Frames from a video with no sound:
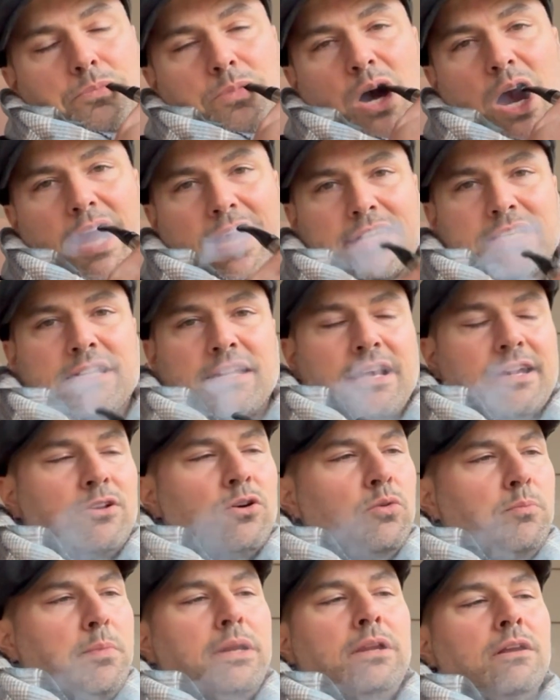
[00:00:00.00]
like I said, I
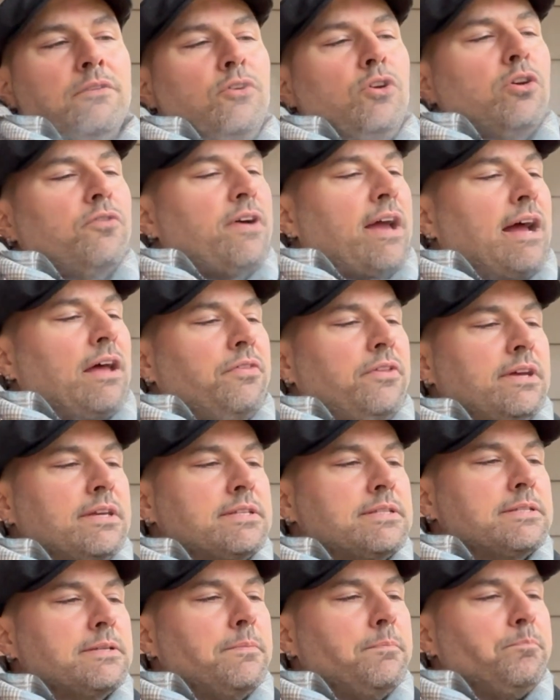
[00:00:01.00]
know many of you have had
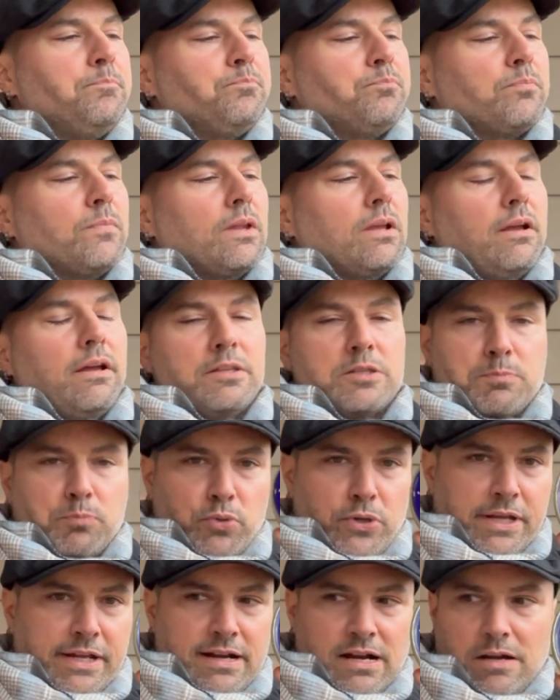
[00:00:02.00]
this, and it's
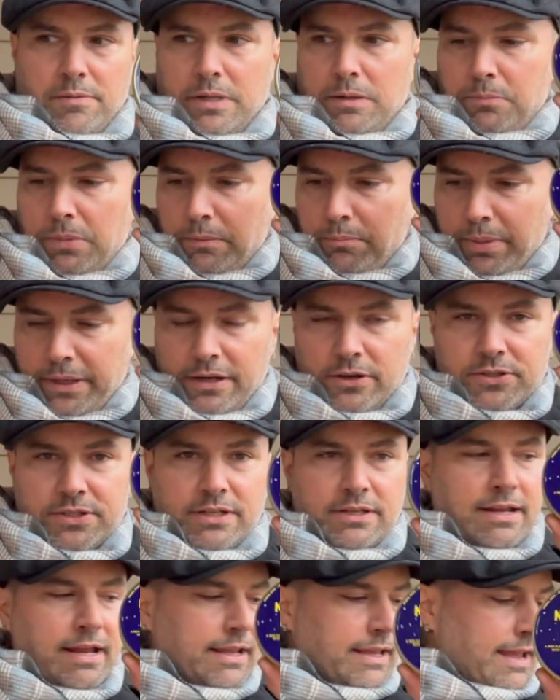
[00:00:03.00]
pretty common, but
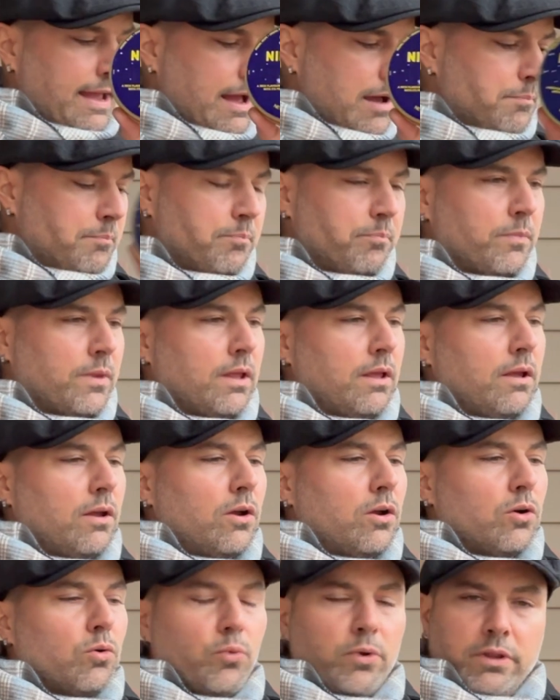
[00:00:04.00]
Peterson Nightcap
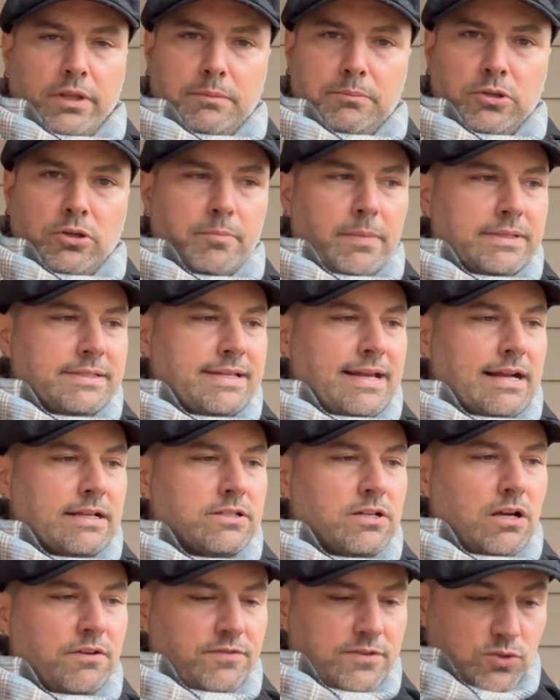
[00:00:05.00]
really blew my socks
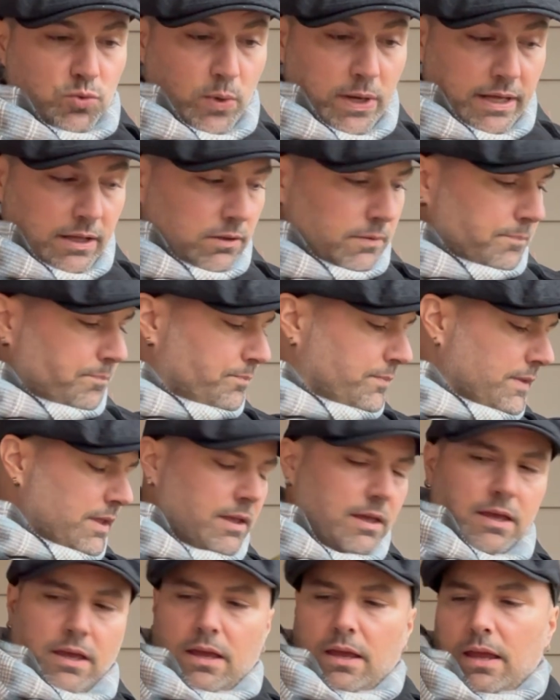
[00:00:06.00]
off as well,
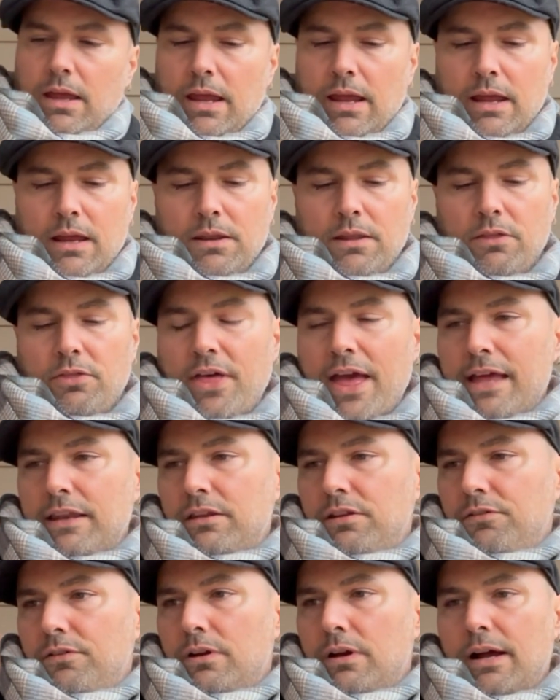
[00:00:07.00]
and that,
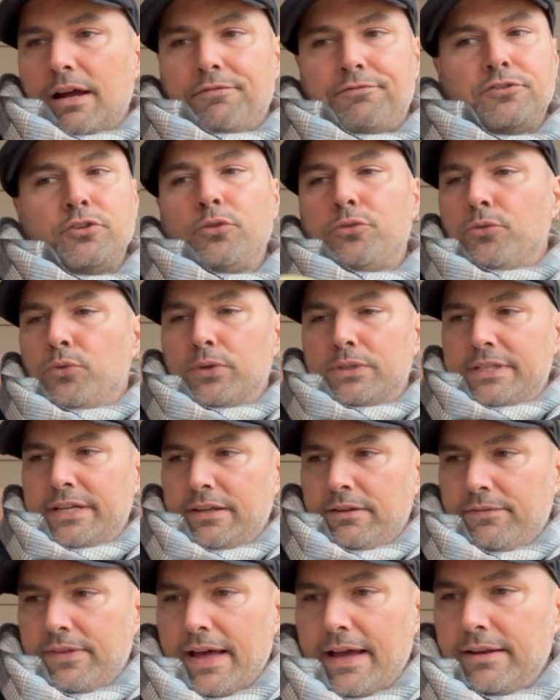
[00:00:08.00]
I flew through a
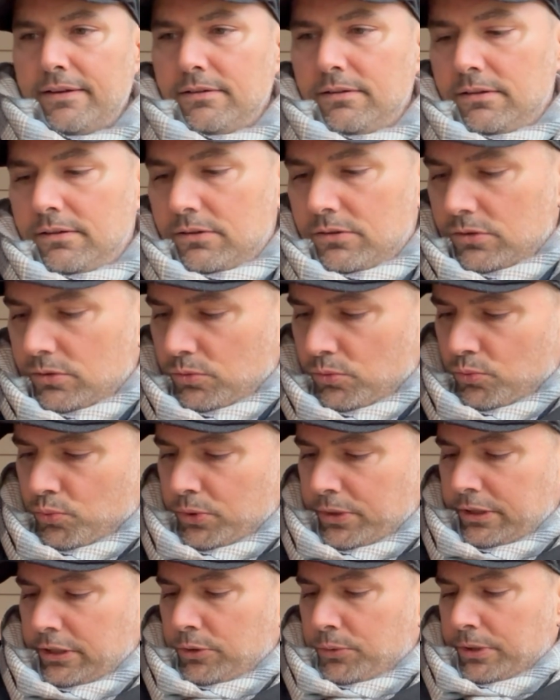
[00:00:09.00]
tin of that
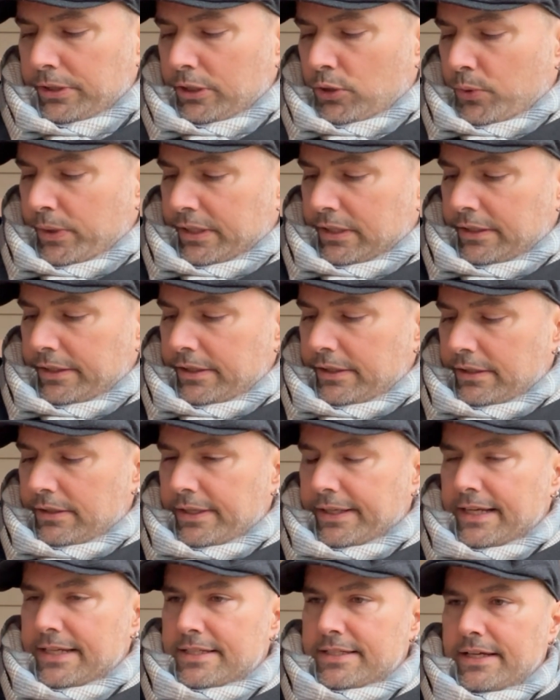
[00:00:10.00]
really, really quickly. And
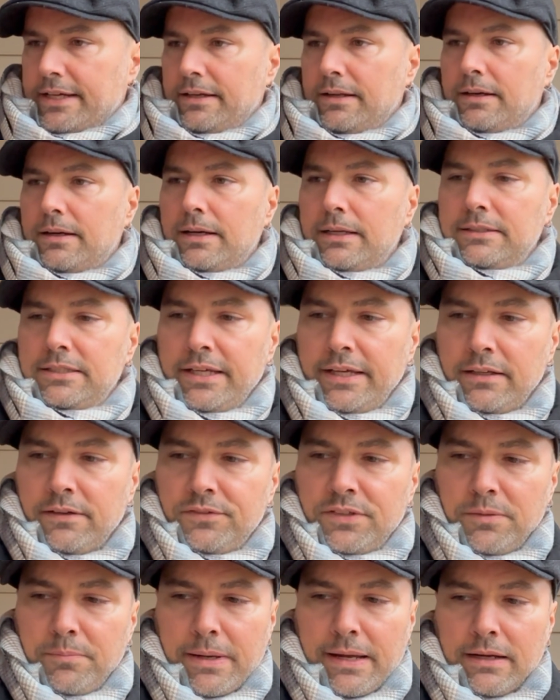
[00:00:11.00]
like I said, a tin of
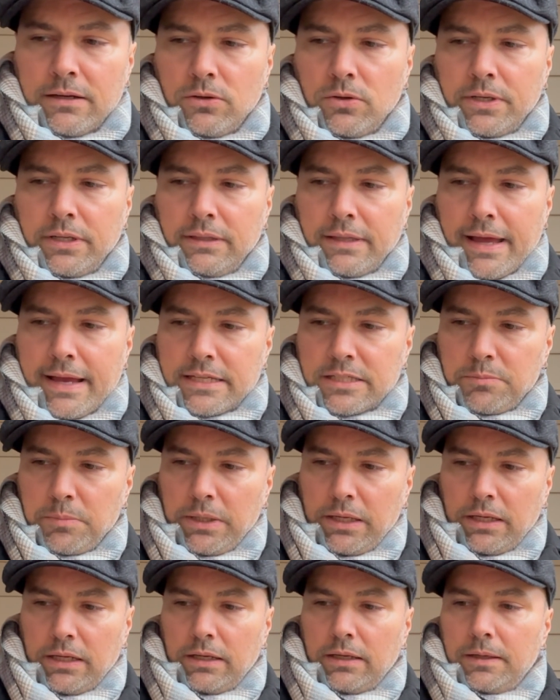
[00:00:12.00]
tobacco can last
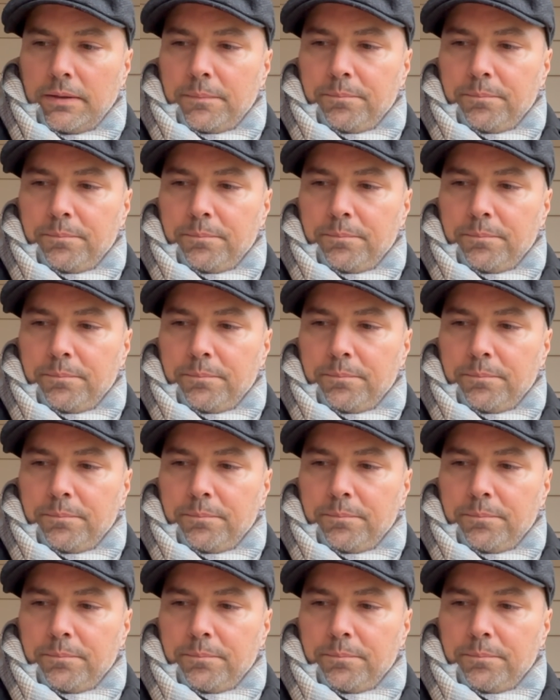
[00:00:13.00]
me,